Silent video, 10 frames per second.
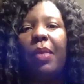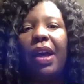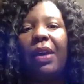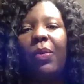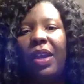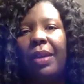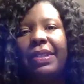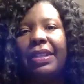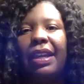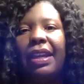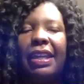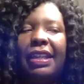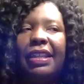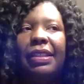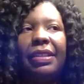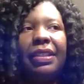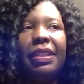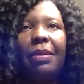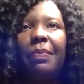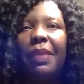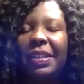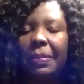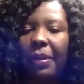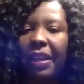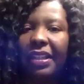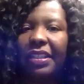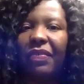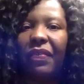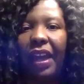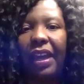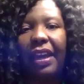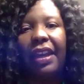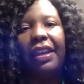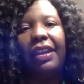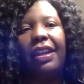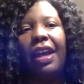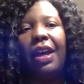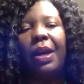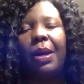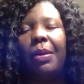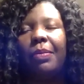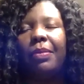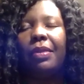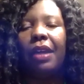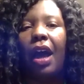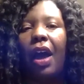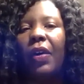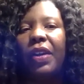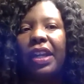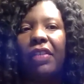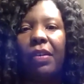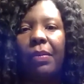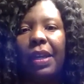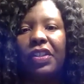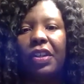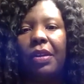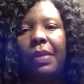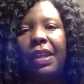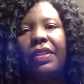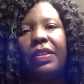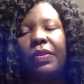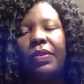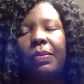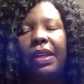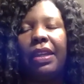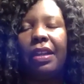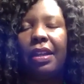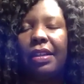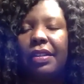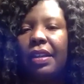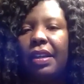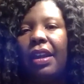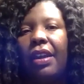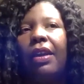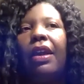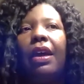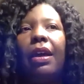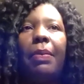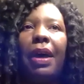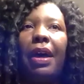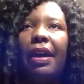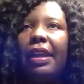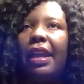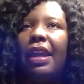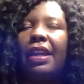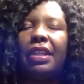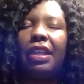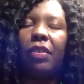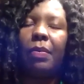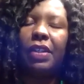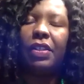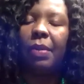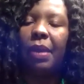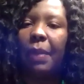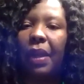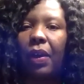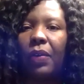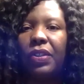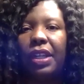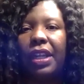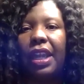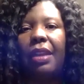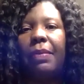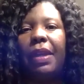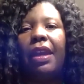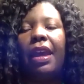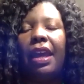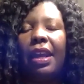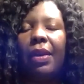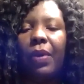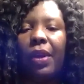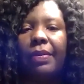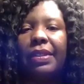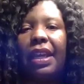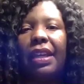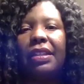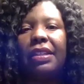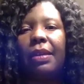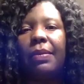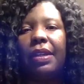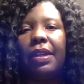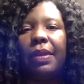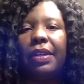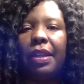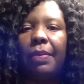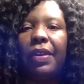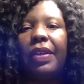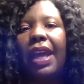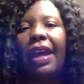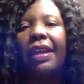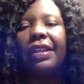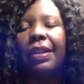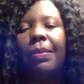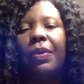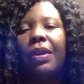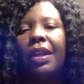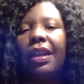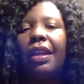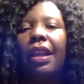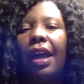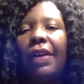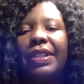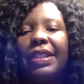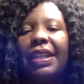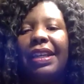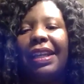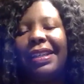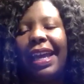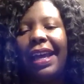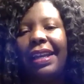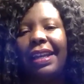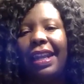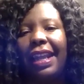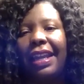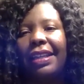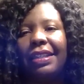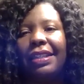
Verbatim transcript: my website is the best place to find um, all the information on me. Social media links are there podcasts, information about my coaching academy. And that website is www.kimberlylawson.net.